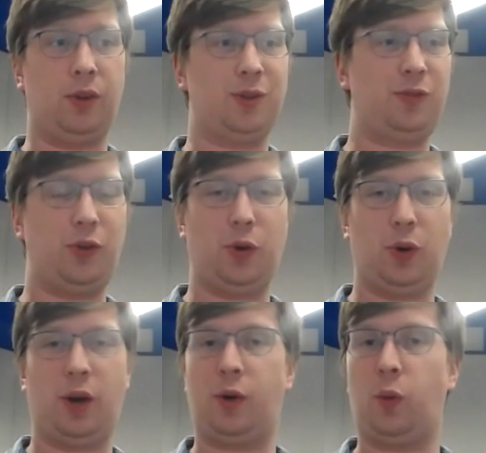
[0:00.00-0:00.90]
those of you who
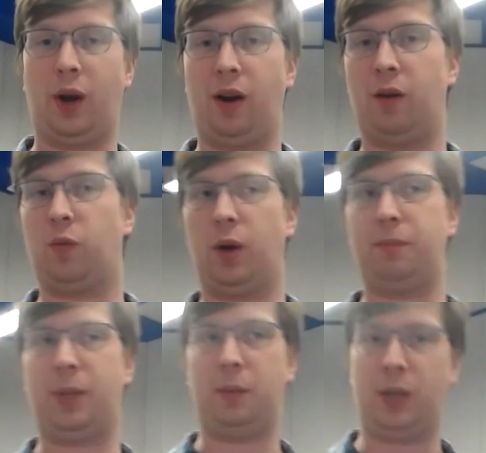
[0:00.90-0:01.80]
are unaware of
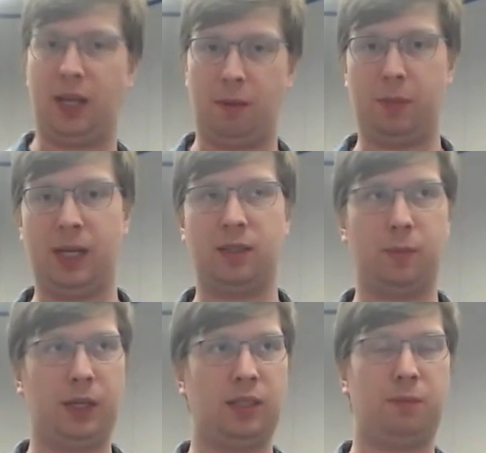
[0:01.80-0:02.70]
what BPM means,
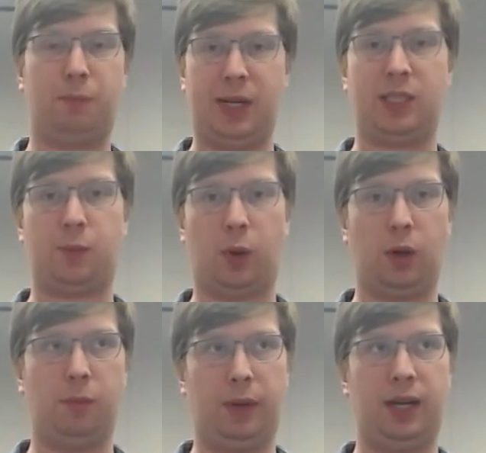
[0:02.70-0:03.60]
it means beats
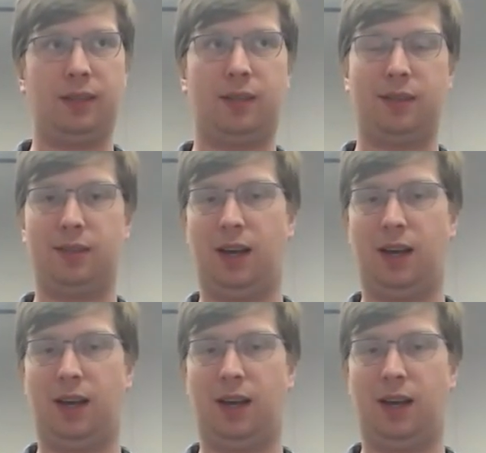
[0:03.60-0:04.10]
per minute.